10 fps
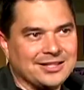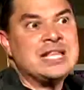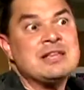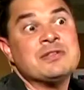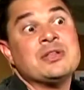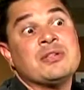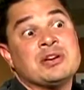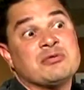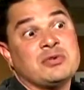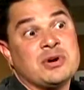And even though they're
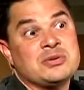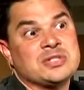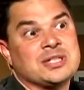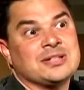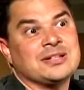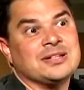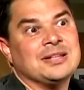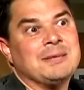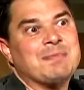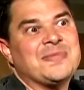frozen,
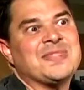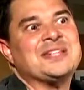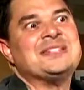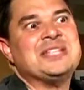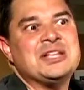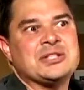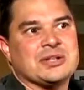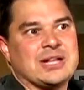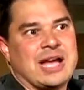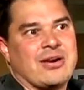the teacher
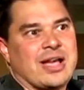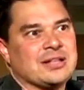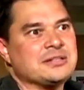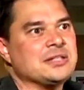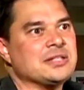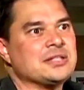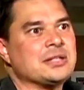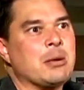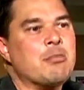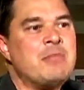now has this
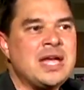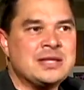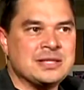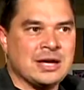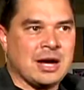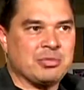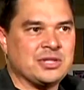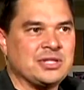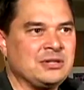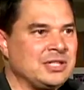amazing
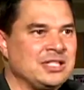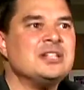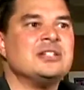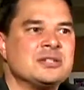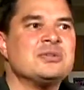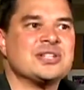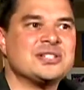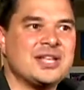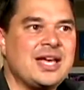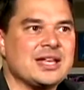opportunity to
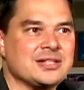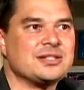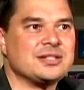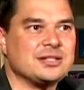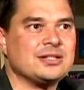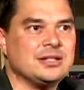assess.